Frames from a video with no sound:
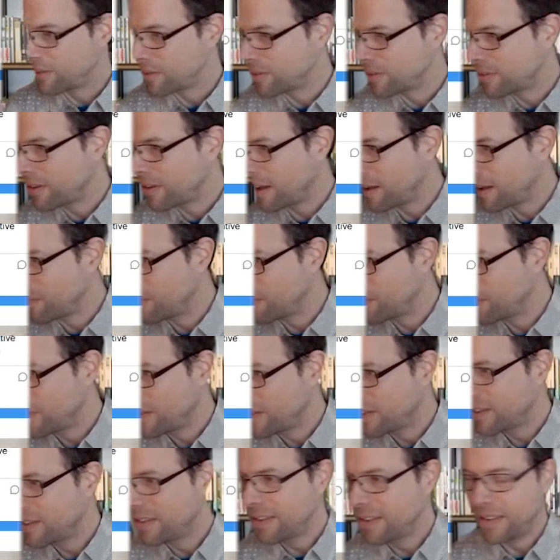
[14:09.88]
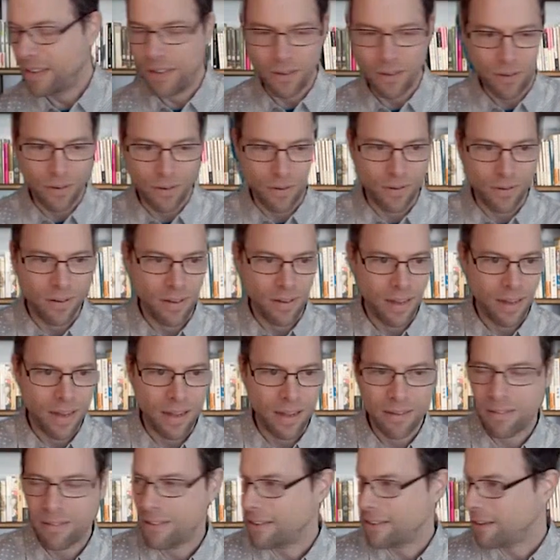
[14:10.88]
you to type your
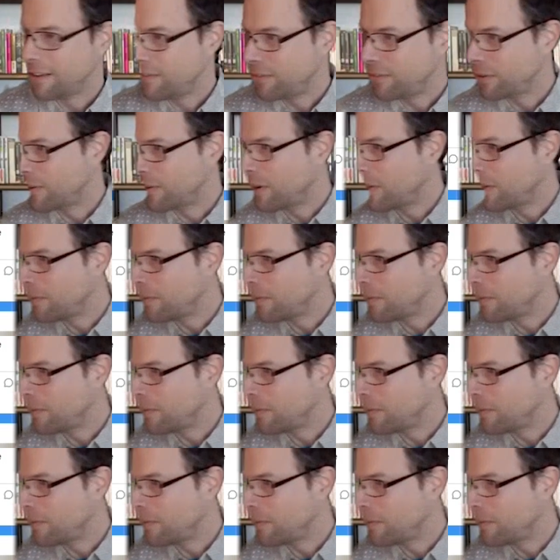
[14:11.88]
answer if you're